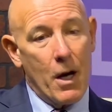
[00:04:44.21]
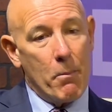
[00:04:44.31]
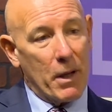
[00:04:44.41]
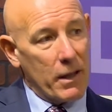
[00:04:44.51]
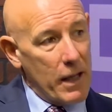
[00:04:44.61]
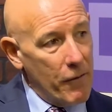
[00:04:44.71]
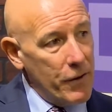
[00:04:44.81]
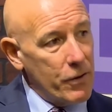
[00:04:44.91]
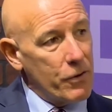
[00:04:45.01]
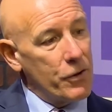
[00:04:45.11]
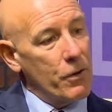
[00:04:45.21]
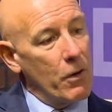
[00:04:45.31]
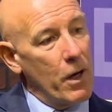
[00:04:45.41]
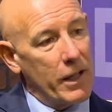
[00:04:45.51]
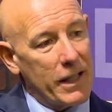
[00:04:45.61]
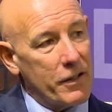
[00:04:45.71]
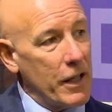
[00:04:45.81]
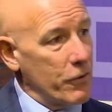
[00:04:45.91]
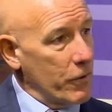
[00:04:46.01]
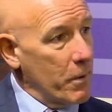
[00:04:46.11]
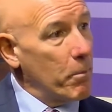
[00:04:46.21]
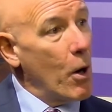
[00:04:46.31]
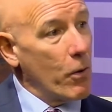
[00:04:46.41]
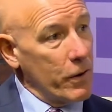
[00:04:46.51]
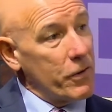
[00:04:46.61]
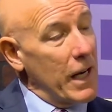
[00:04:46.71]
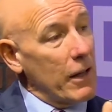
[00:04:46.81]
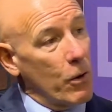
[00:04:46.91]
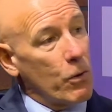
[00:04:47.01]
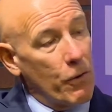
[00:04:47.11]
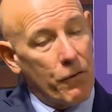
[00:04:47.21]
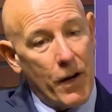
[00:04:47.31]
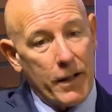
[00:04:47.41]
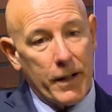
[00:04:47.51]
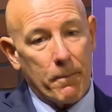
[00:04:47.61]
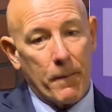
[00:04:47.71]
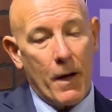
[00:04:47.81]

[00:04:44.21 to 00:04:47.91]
But levies are still an essential component to that local funding.